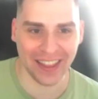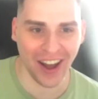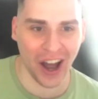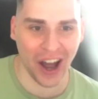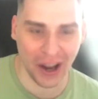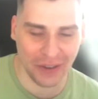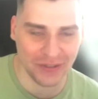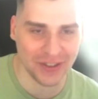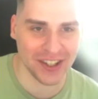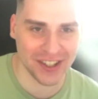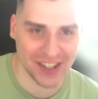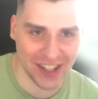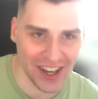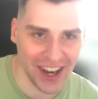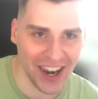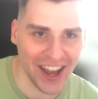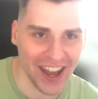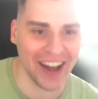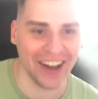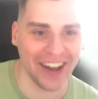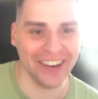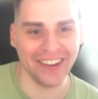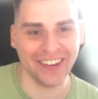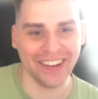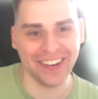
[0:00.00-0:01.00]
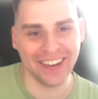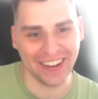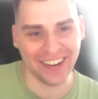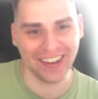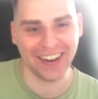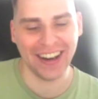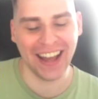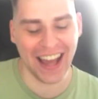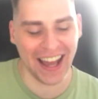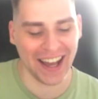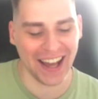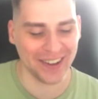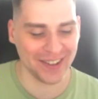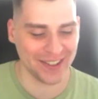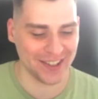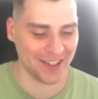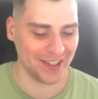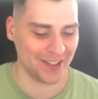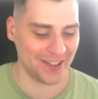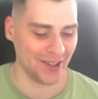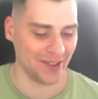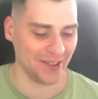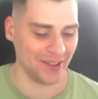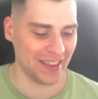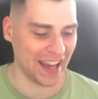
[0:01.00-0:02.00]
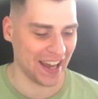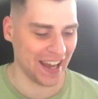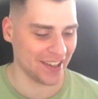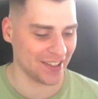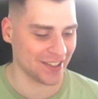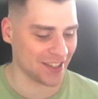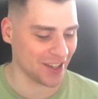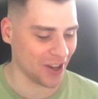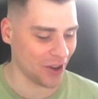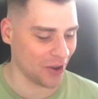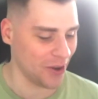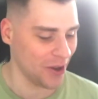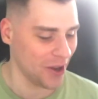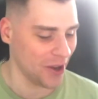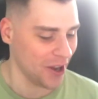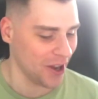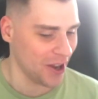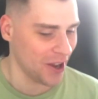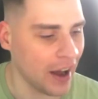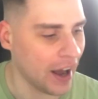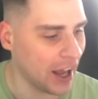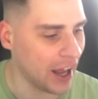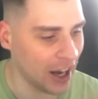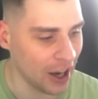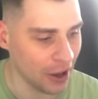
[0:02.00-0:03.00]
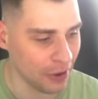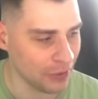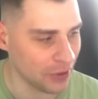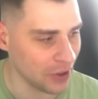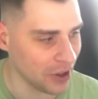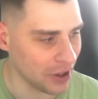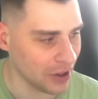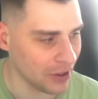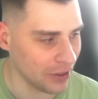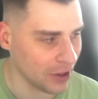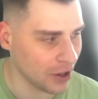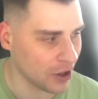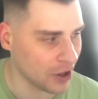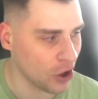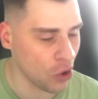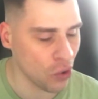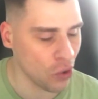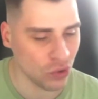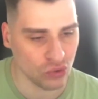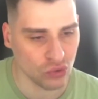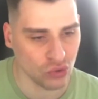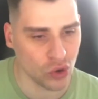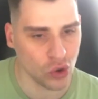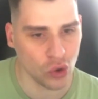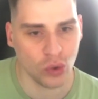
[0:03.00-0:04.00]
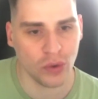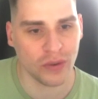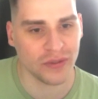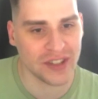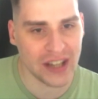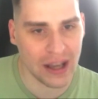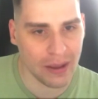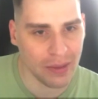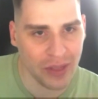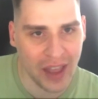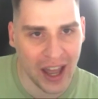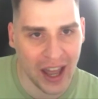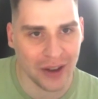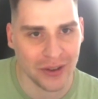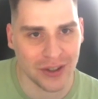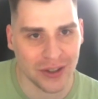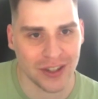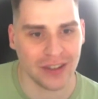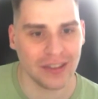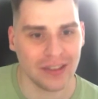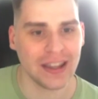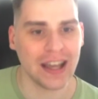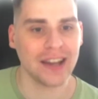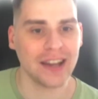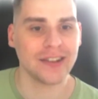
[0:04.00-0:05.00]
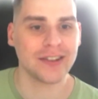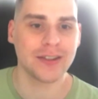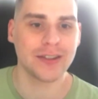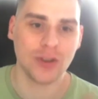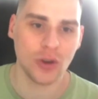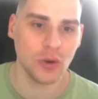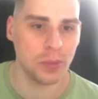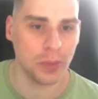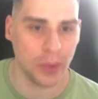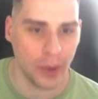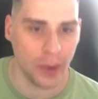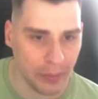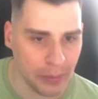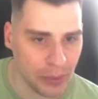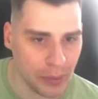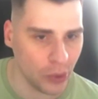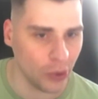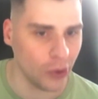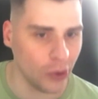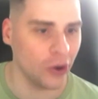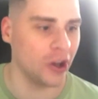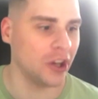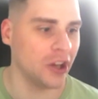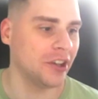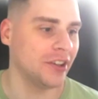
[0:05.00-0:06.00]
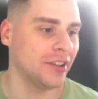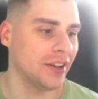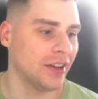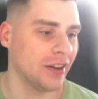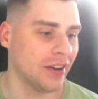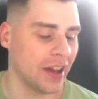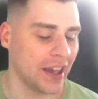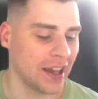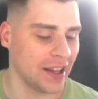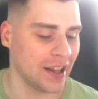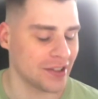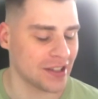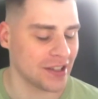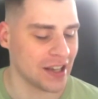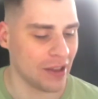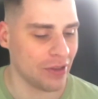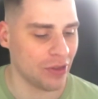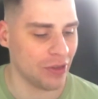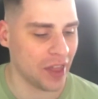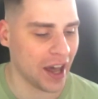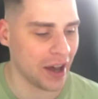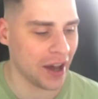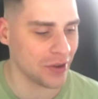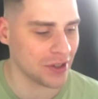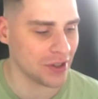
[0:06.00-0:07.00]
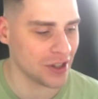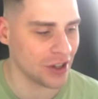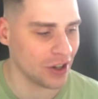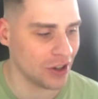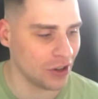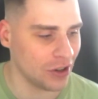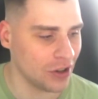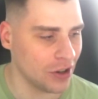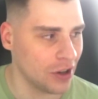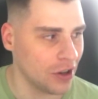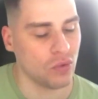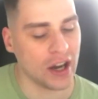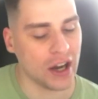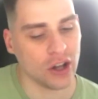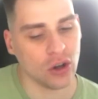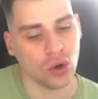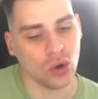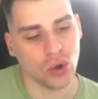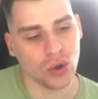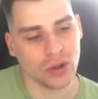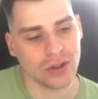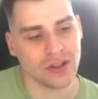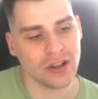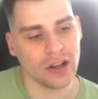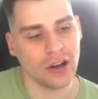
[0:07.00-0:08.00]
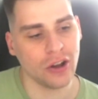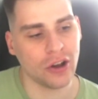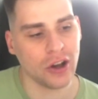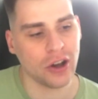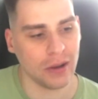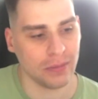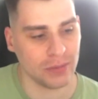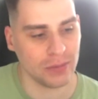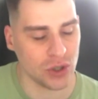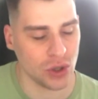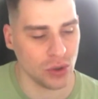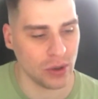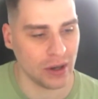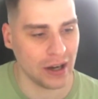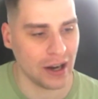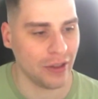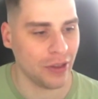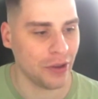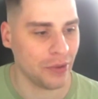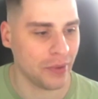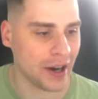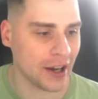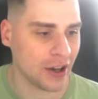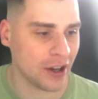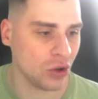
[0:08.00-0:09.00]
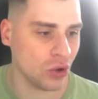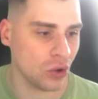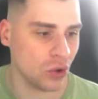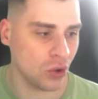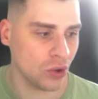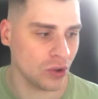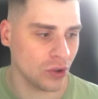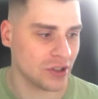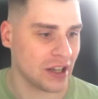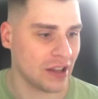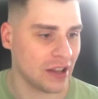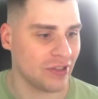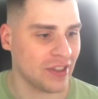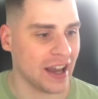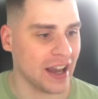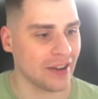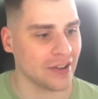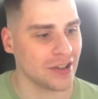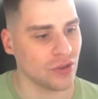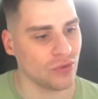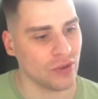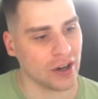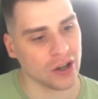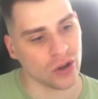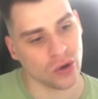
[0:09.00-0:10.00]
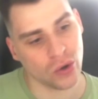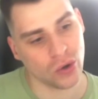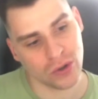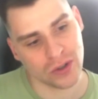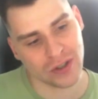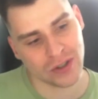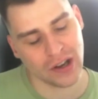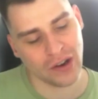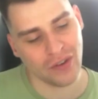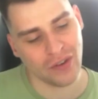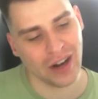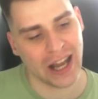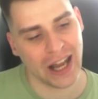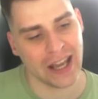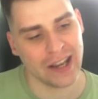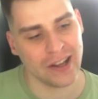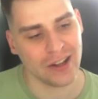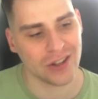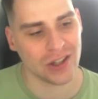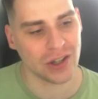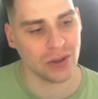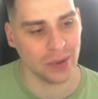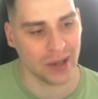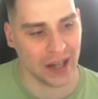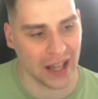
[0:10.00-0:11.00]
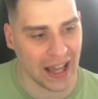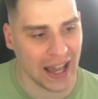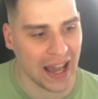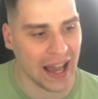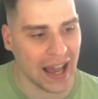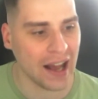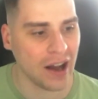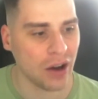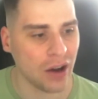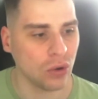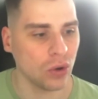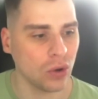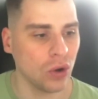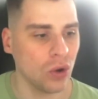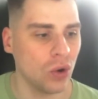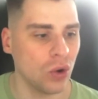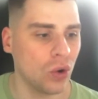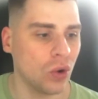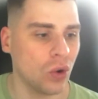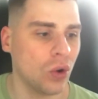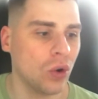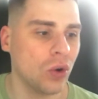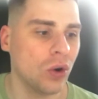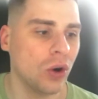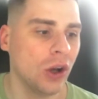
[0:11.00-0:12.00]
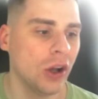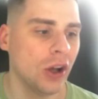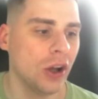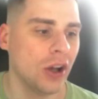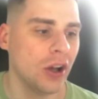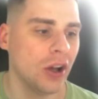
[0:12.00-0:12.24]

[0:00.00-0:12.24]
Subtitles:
that I've just learned on how to do that. So I love the golden rule of 10,000. That is super important. Like 10,000 records that look up to another record, 10,000 records that are related to an account, or